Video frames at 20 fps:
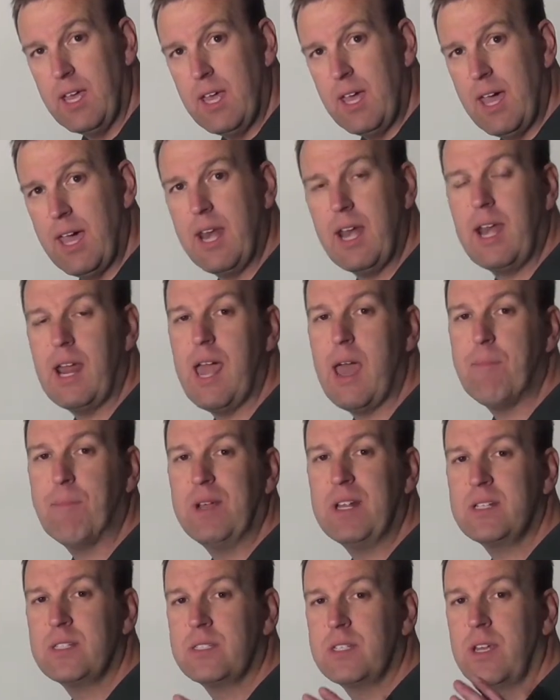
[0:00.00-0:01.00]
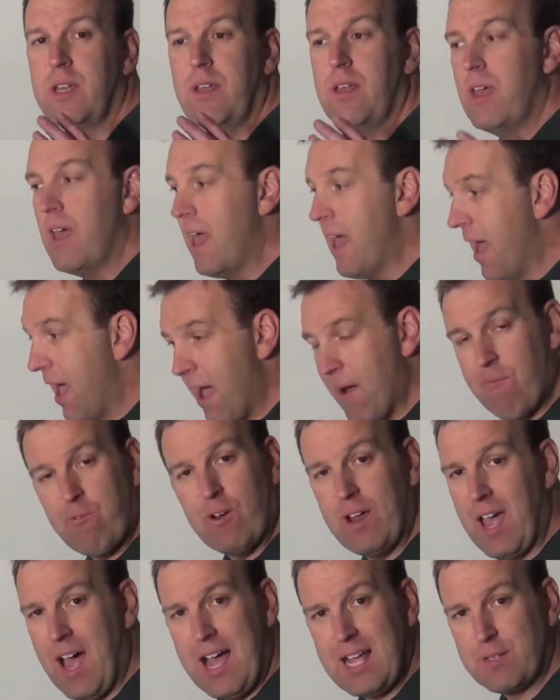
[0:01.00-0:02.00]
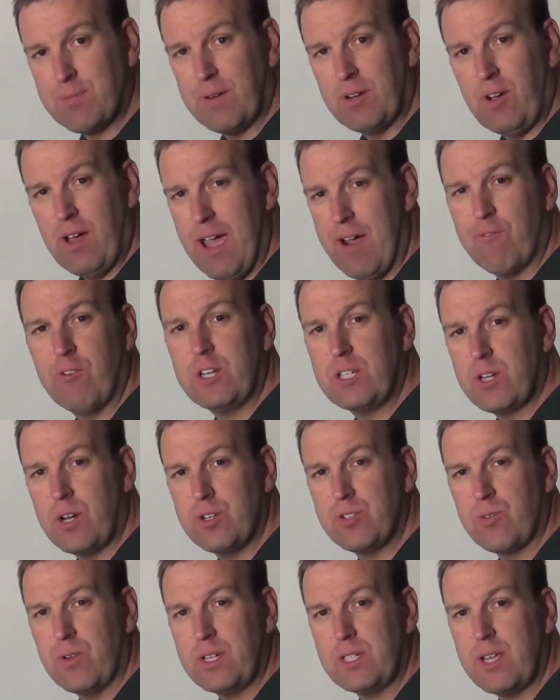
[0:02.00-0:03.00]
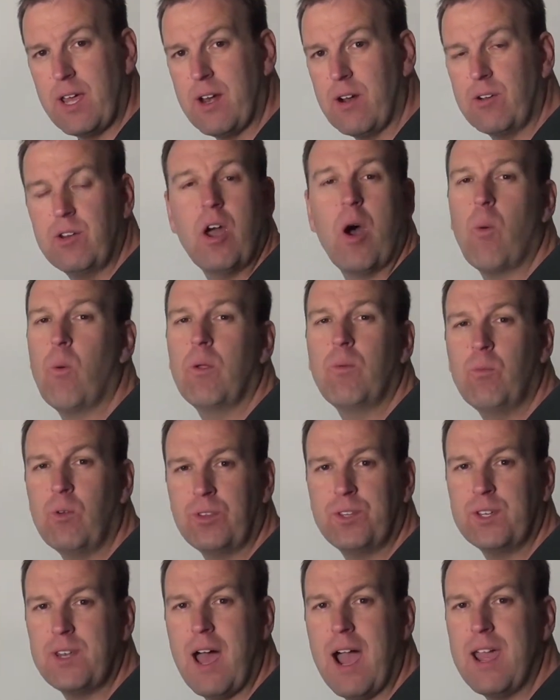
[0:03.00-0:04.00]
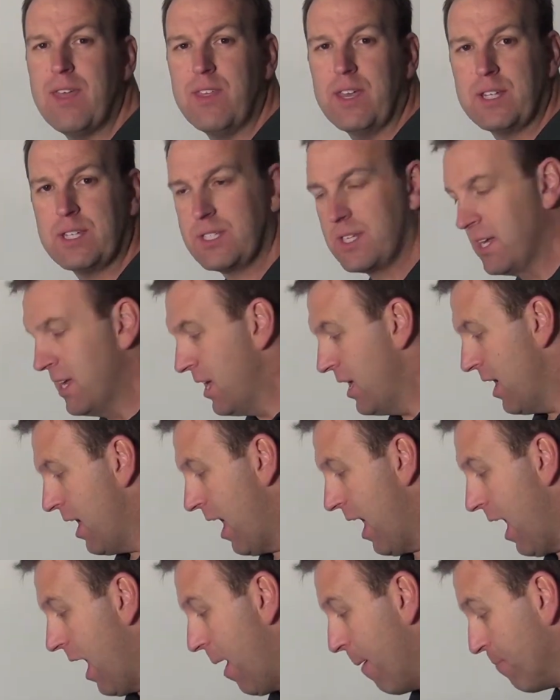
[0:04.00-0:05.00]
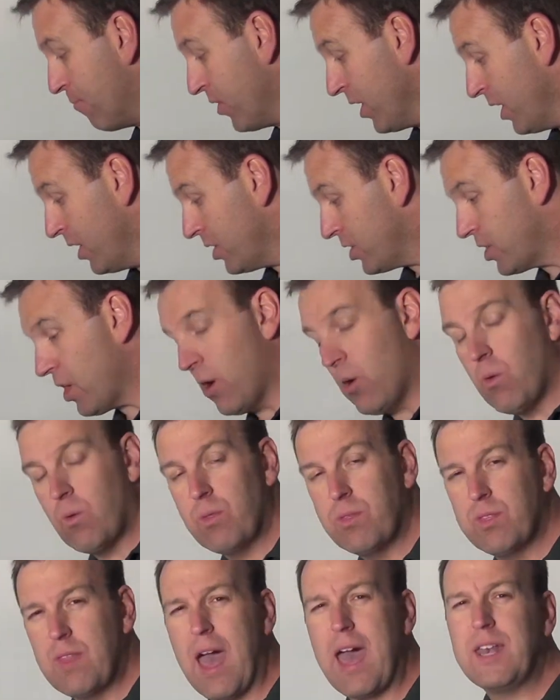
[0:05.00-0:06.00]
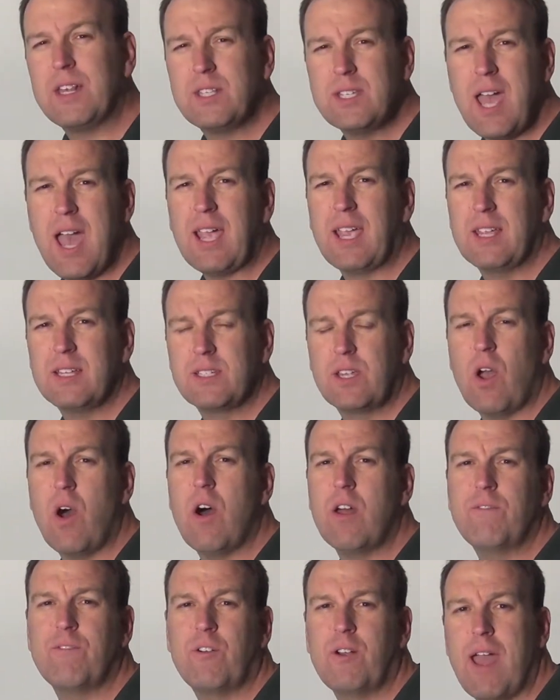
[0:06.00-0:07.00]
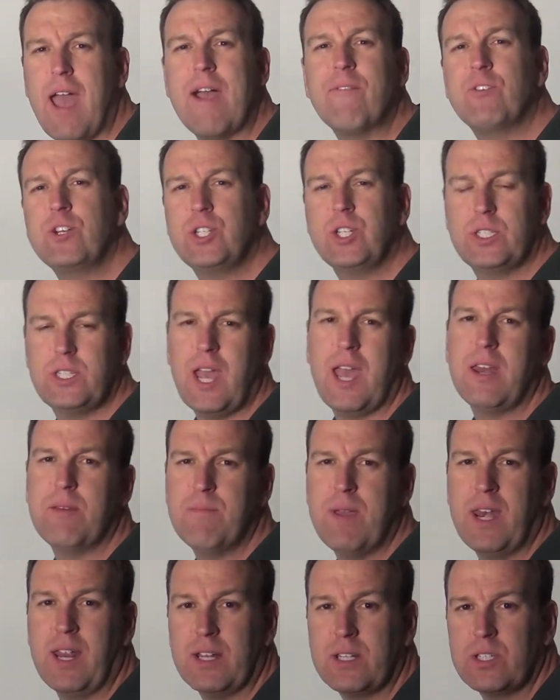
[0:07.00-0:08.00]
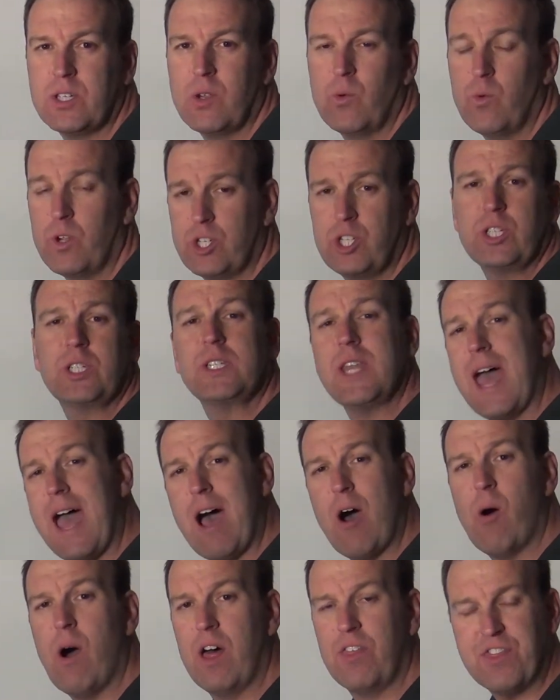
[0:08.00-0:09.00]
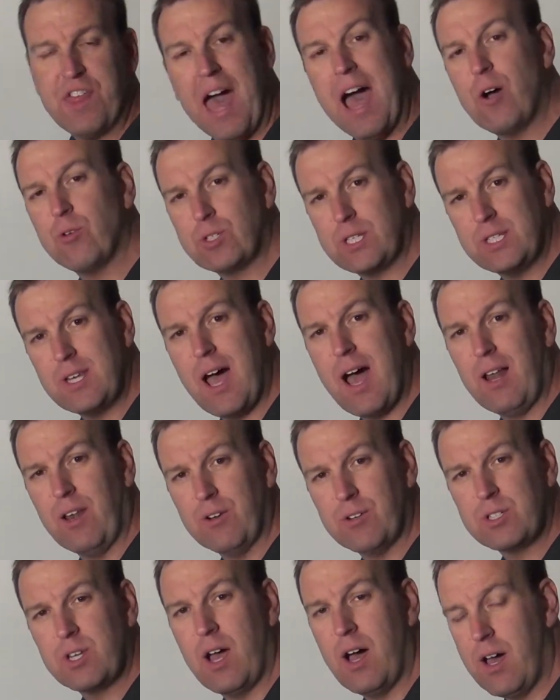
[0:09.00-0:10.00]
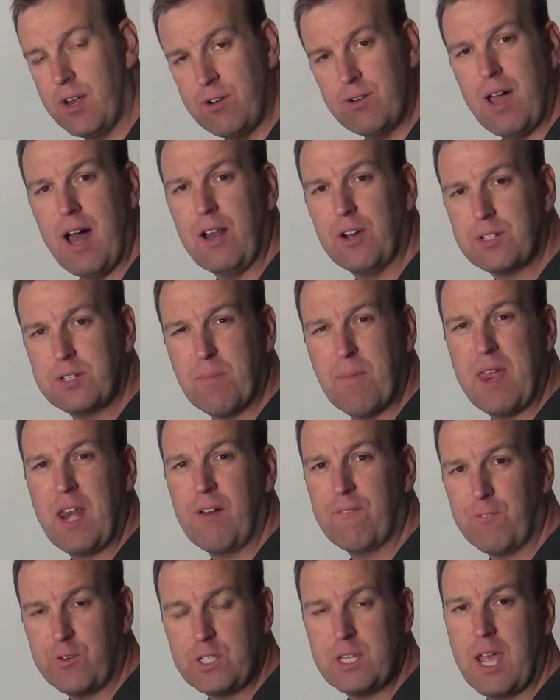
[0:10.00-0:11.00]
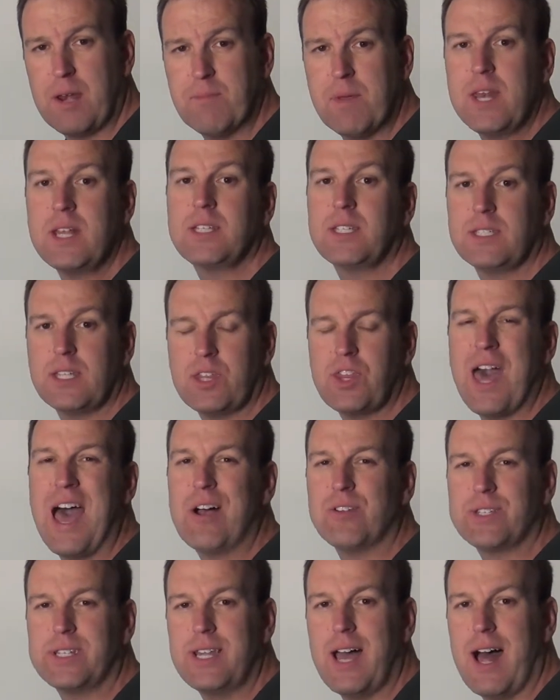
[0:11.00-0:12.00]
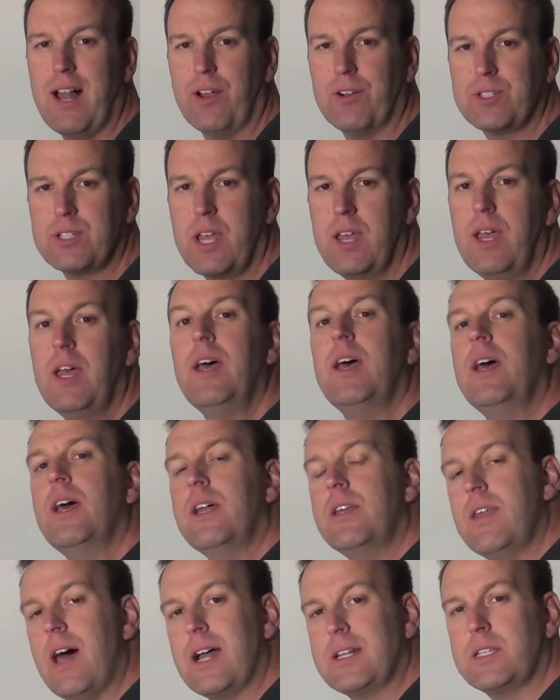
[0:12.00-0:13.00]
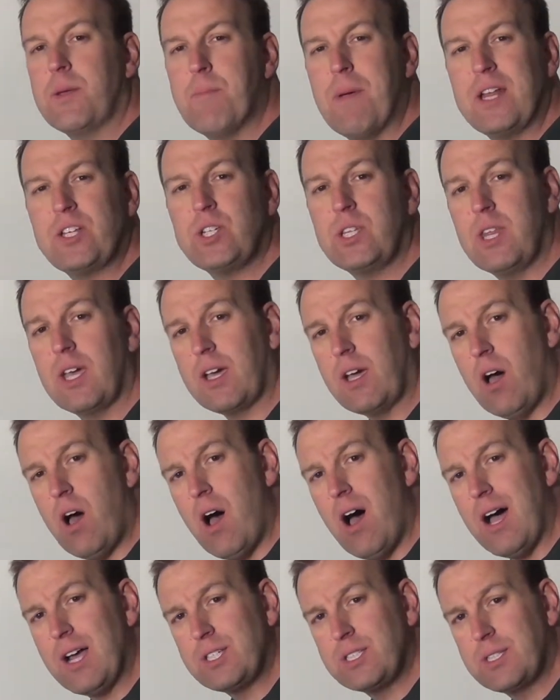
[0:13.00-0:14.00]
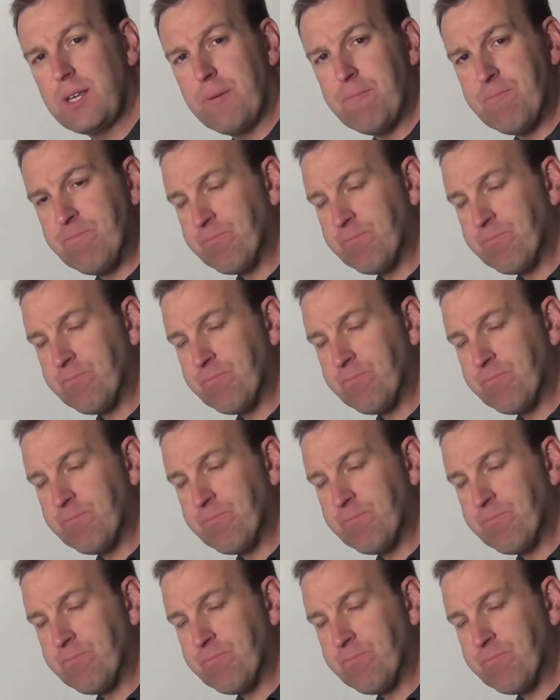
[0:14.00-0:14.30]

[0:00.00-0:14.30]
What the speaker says: and it happens every hospital, every surgery center. No one will deny this. So that tech is gone for an average of 10 minutes, which is now $1,000. $100 a minute for 10 minutes is $1,000. Not to mention the cost